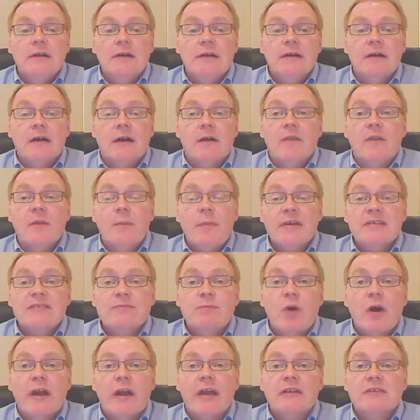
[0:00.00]
The
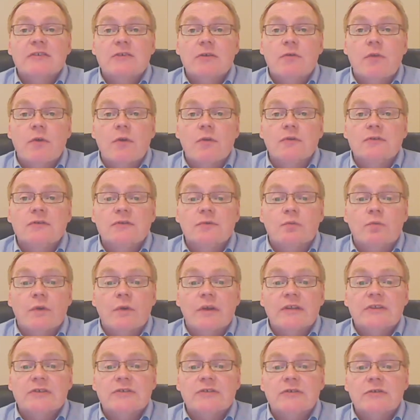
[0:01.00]
best markets are those in
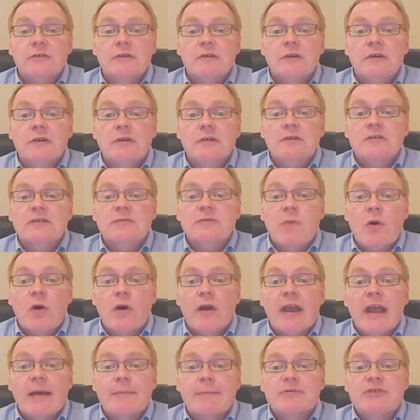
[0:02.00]
which the
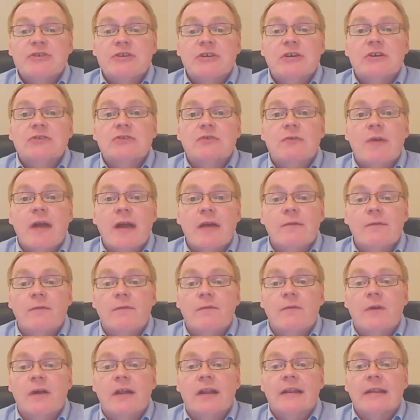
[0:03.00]
small cap shares are out in
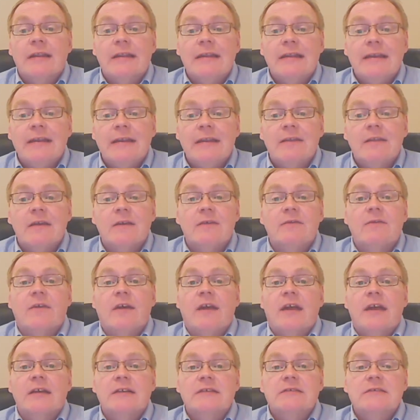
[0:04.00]
front leading the
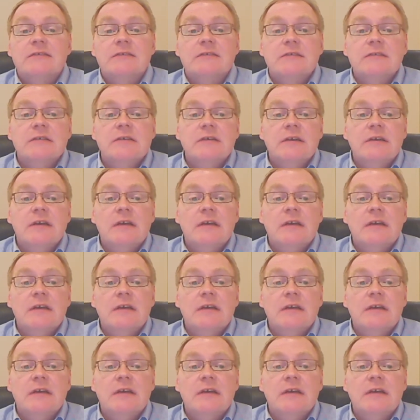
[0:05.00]
advance.